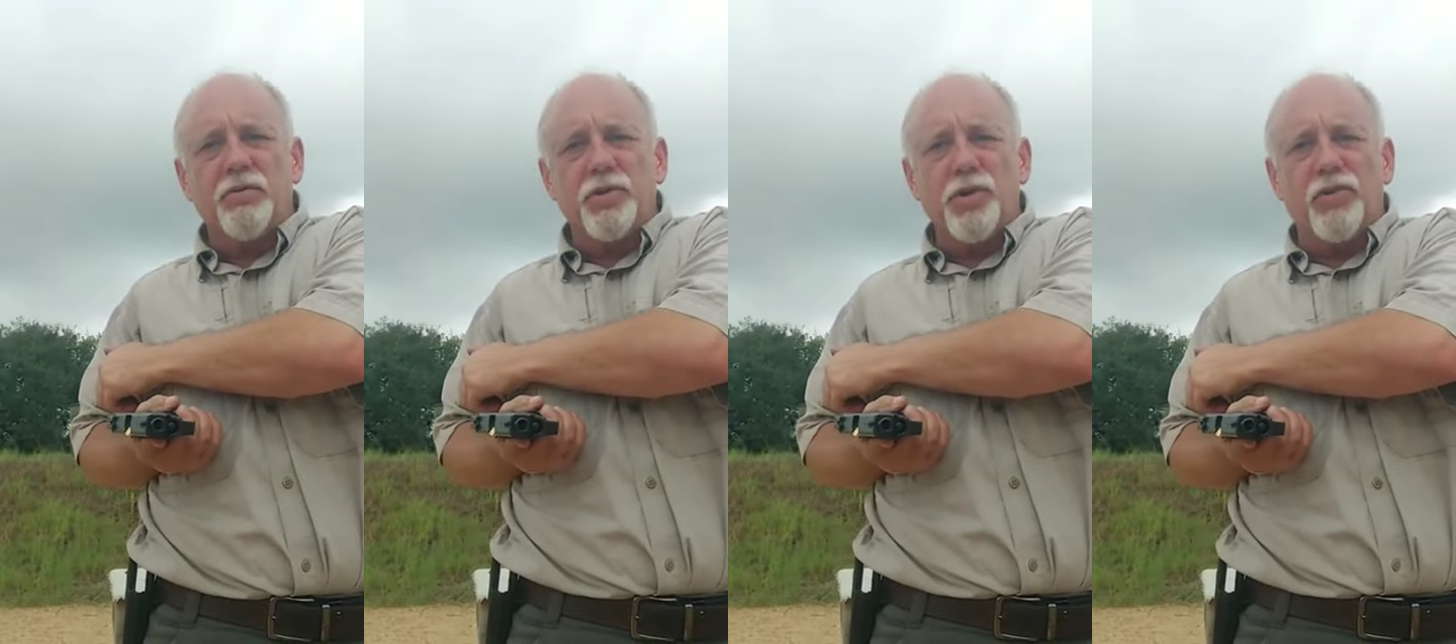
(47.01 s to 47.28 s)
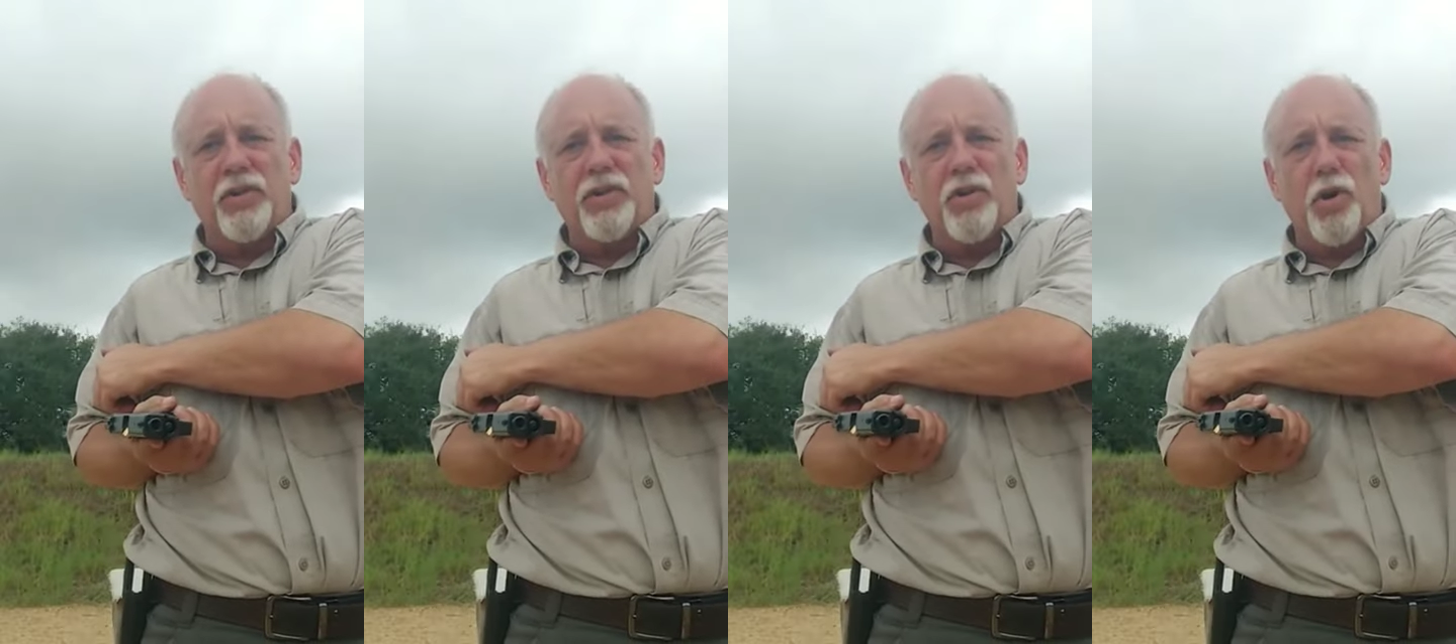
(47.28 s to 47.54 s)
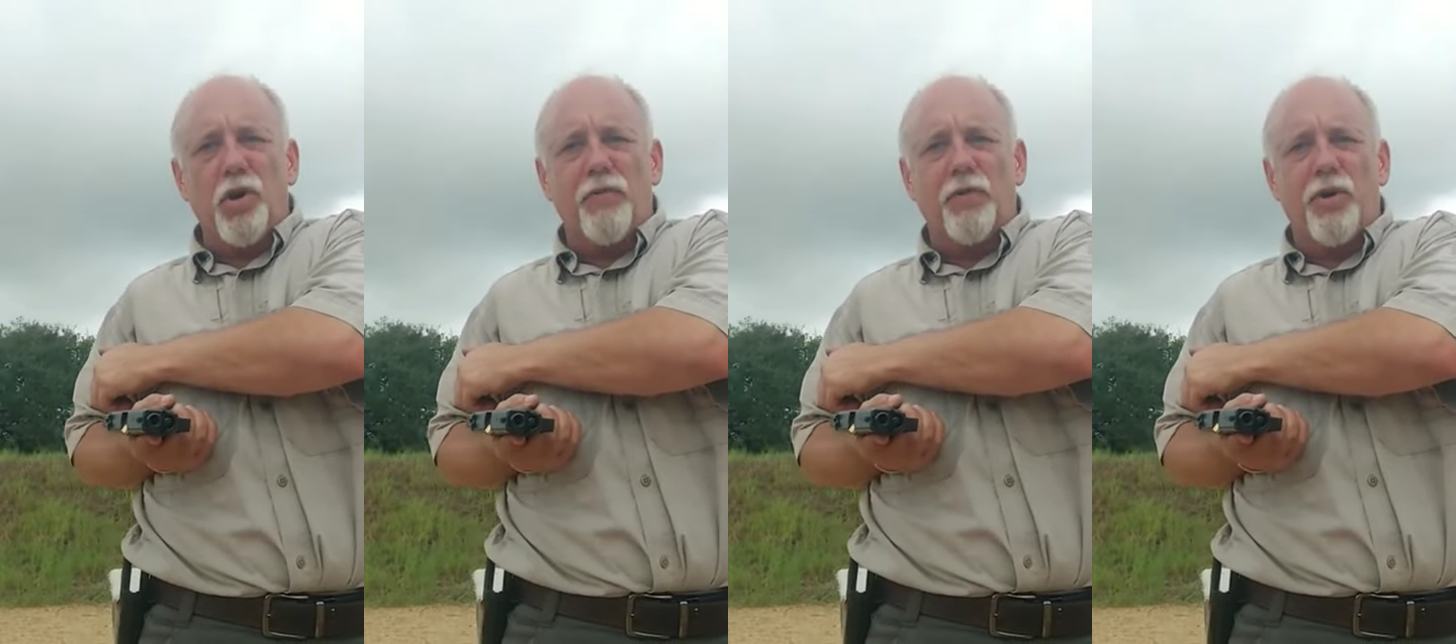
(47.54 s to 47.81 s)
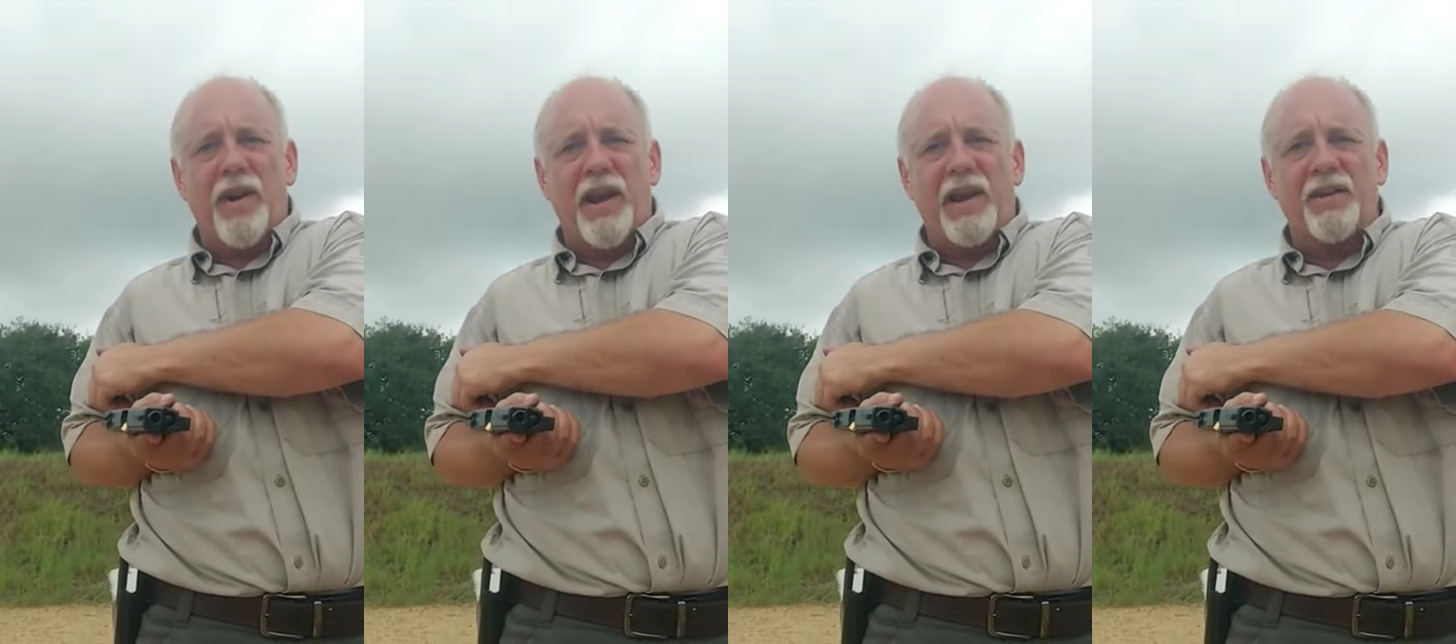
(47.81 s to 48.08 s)
using the
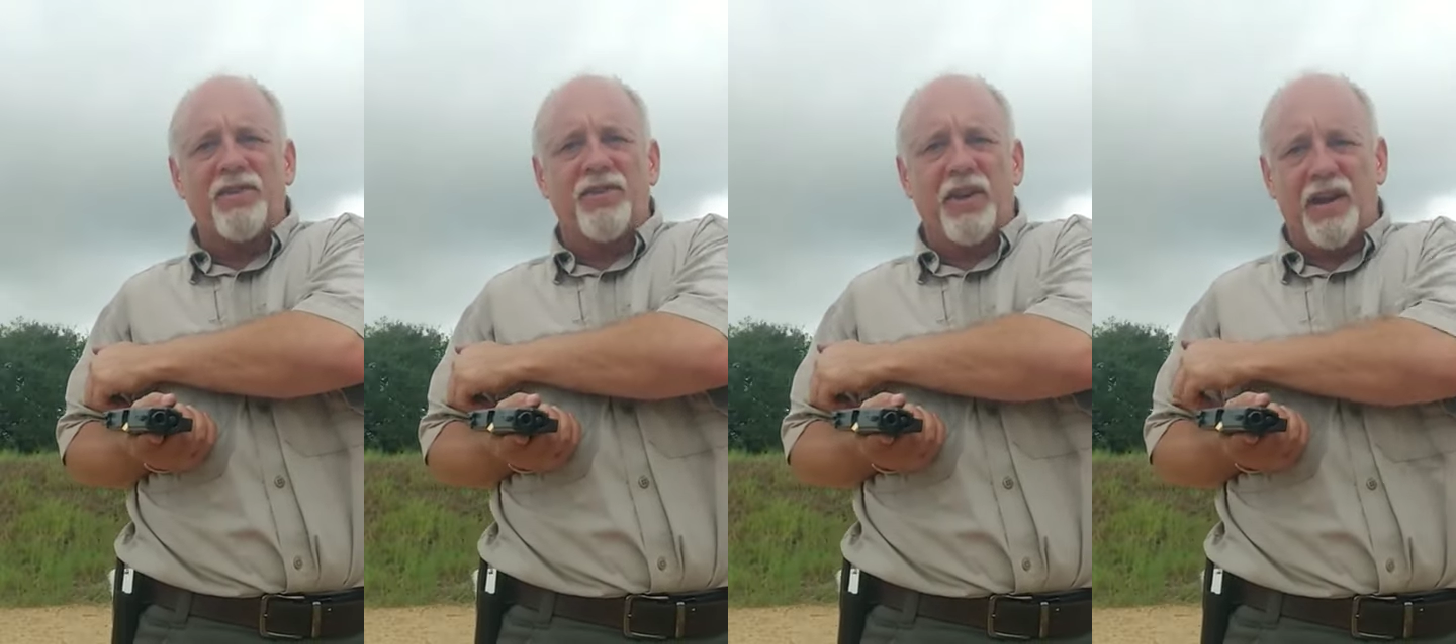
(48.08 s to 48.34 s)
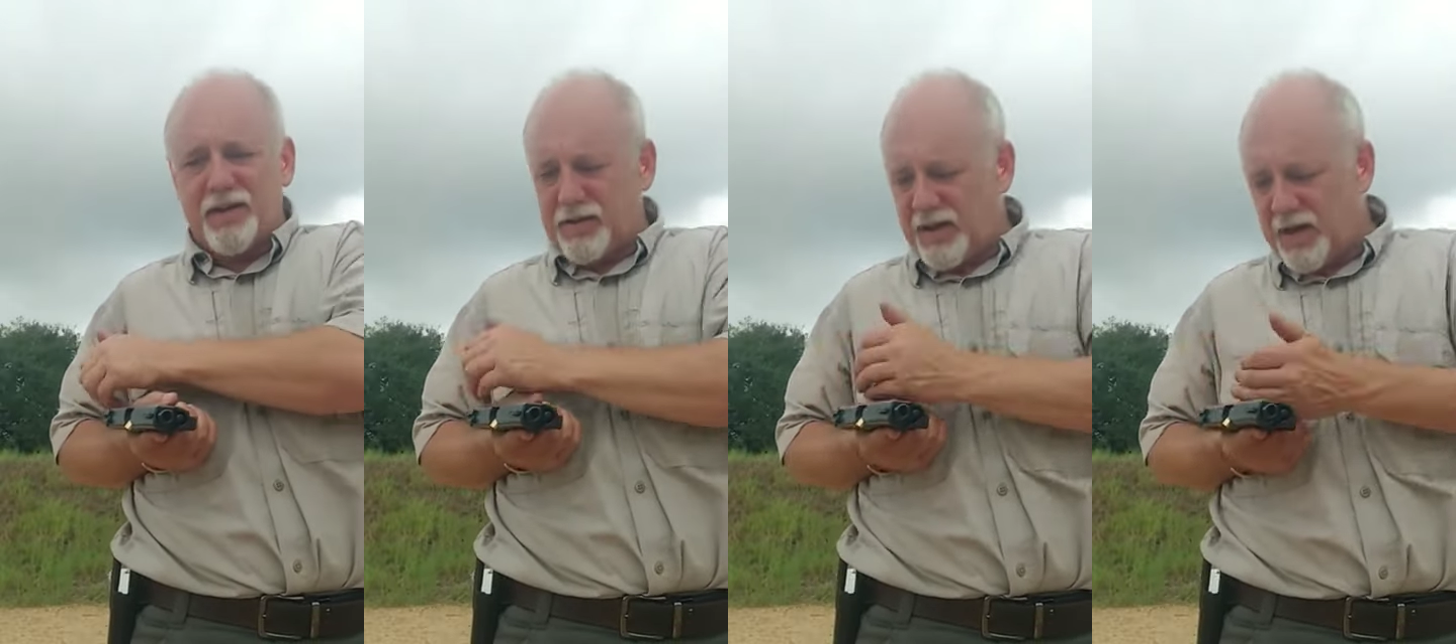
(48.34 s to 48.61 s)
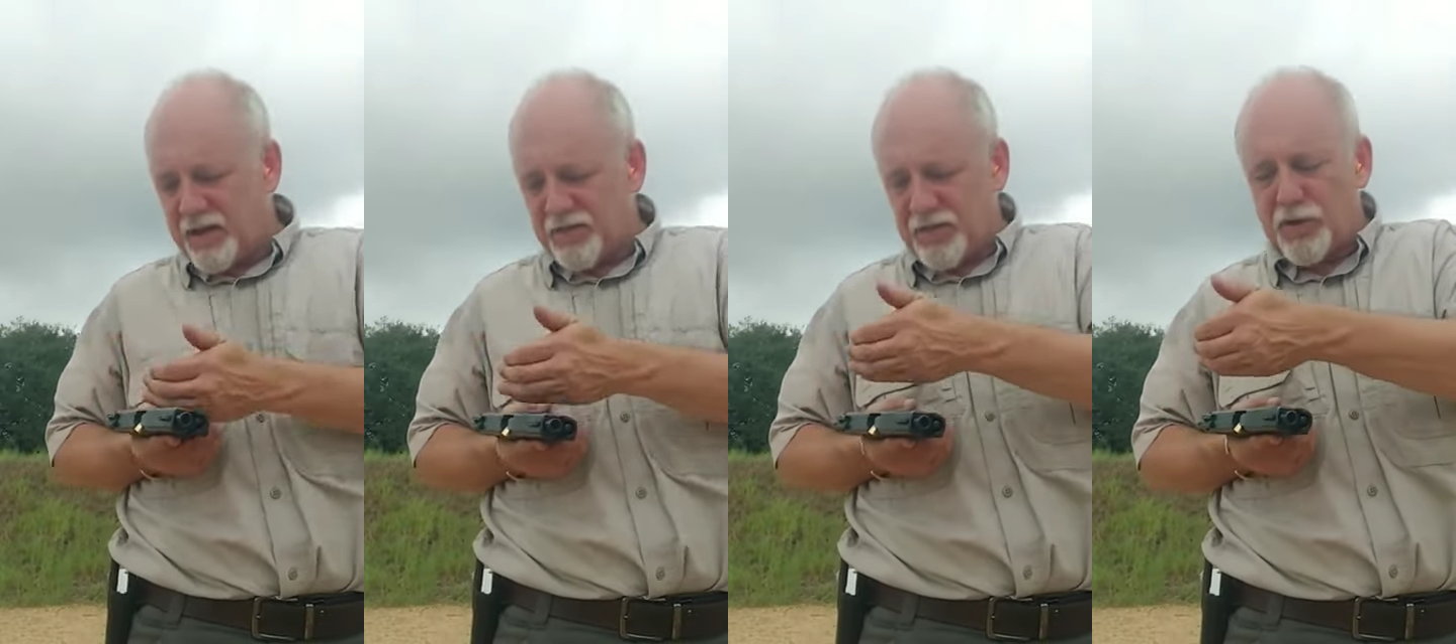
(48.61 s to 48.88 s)
overhand technique,